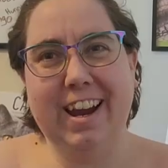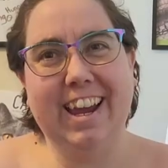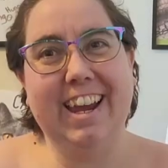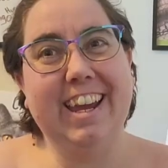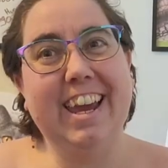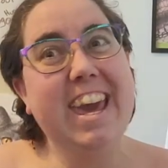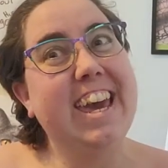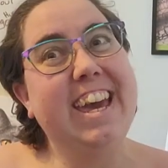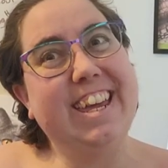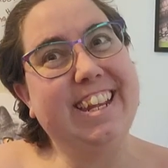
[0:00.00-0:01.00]
right
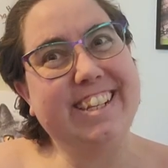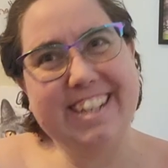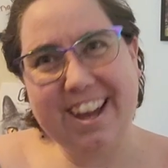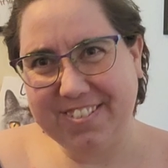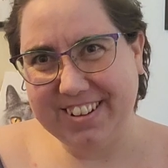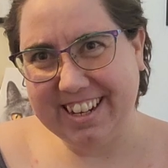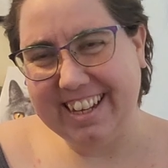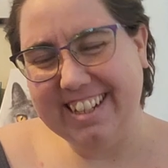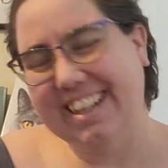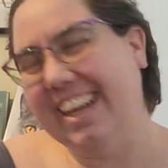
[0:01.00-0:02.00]
it is several
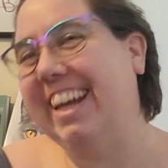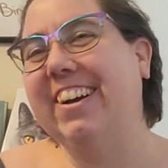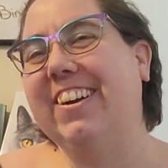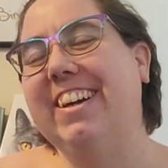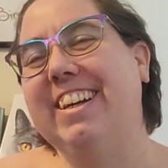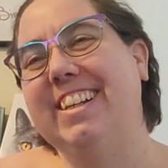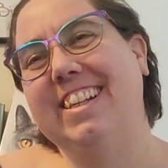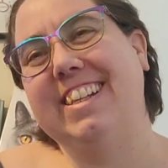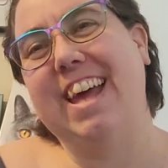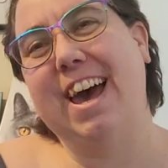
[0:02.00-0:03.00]
days later it
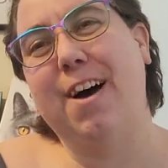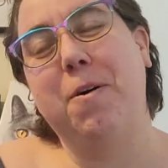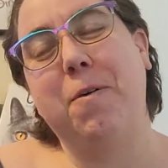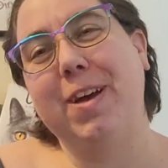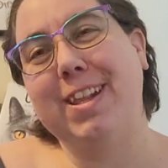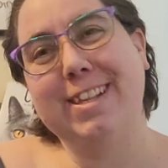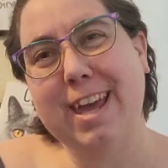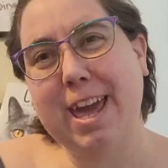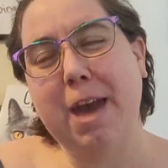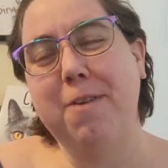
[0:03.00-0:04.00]
is now
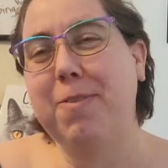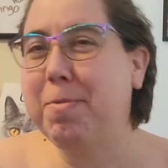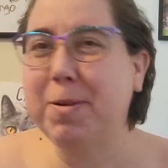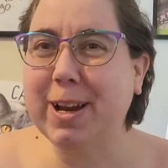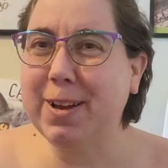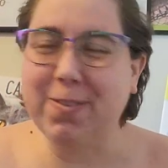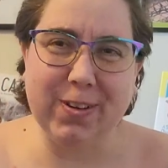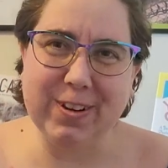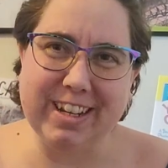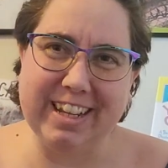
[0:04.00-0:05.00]
wednesday february
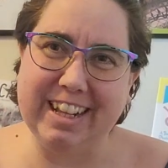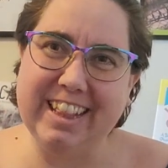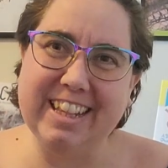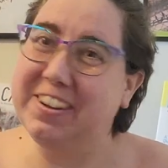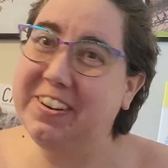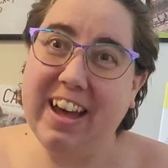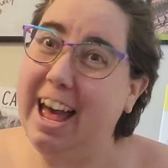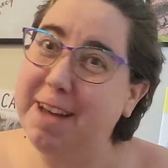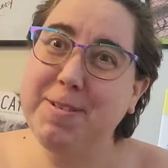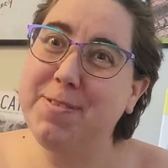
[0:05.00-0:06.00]
14th so
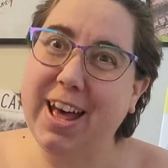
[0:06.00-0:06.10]
happy